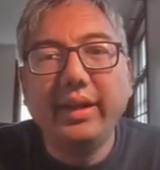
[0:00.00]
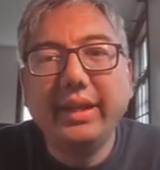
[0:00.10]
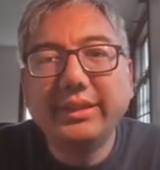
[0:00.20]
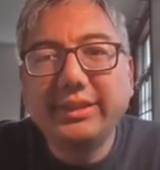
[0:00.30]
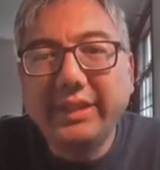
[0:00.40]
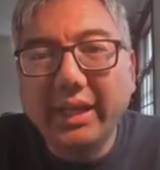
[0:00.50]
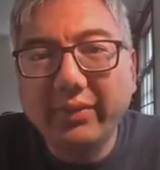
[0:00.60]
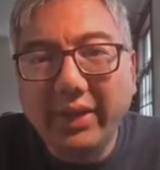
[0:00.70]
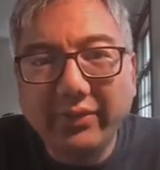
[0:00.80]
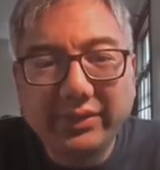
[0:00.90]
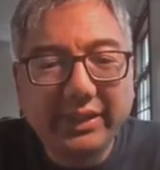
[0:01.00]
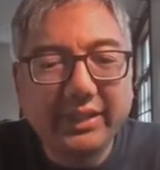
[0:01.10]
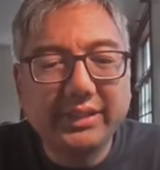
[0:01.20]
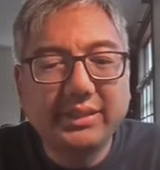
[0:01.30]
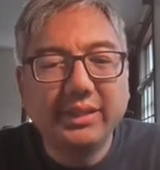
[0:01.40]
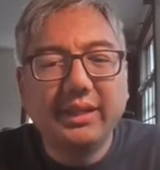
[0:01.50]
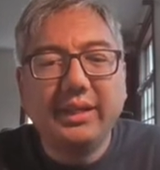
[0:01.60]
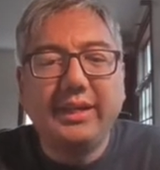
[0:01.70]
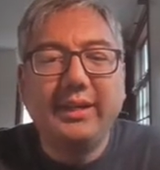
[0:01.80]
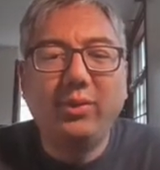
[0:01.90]
Instead of f6,
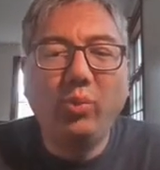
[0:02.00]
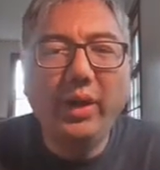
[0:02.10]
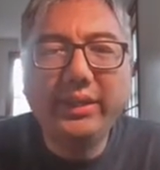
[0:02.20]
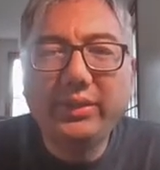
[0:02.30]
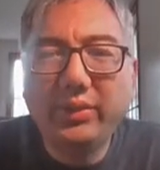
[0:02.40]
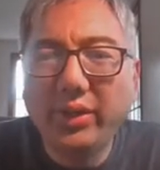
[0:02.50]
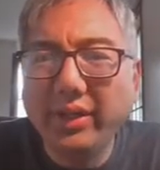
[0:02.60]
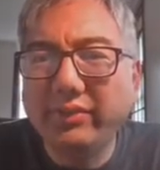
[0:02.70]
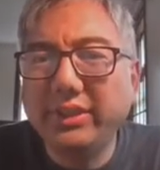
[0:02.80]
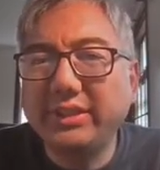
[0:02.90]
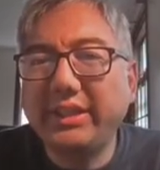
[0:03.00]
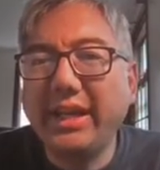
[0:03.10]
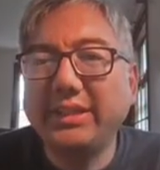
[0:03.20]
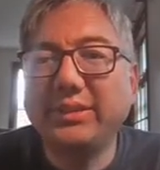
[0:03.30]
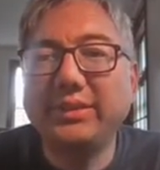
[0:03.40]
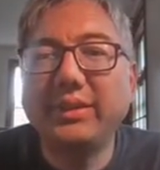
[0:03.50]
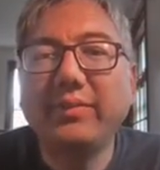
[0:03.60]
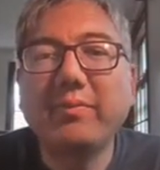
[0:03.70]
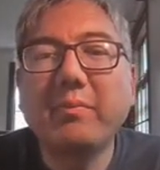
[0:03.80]
white could have just castled.